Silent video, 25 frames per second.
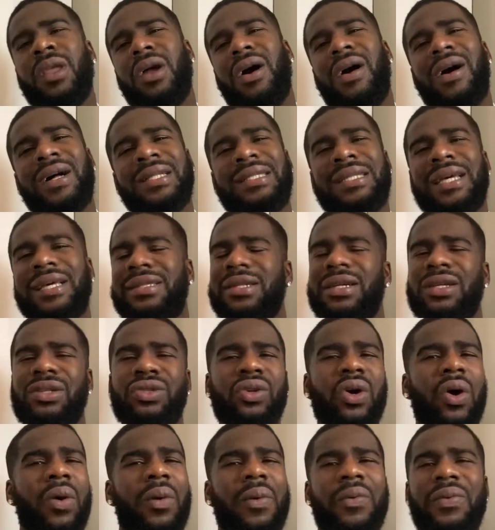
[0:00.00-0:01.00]
Arteta as
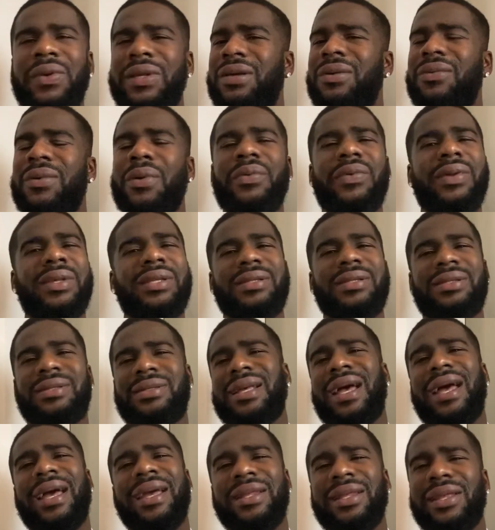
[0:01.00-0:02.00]
well, when we
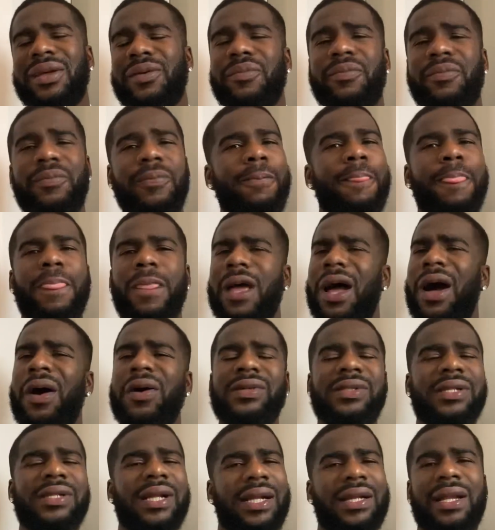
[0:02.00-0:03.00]
signed him, I
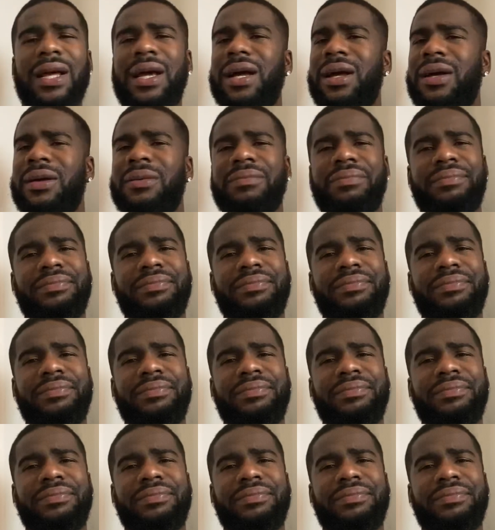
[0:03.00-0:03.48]
was like, nah.